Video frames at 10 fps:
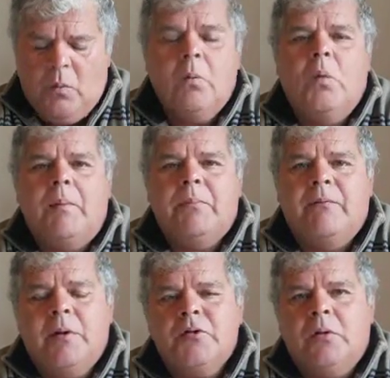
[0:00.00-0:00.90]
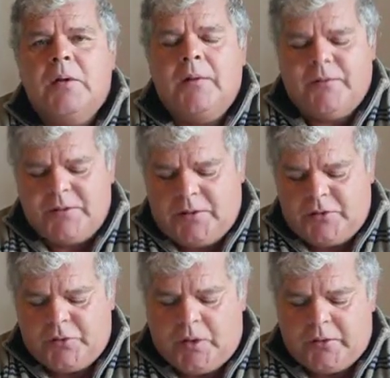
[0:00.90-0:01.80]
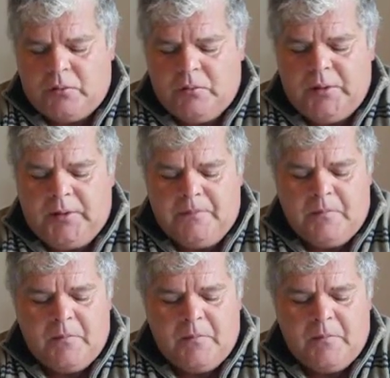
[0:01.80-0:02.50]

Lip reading: what professional life as an instructor will be,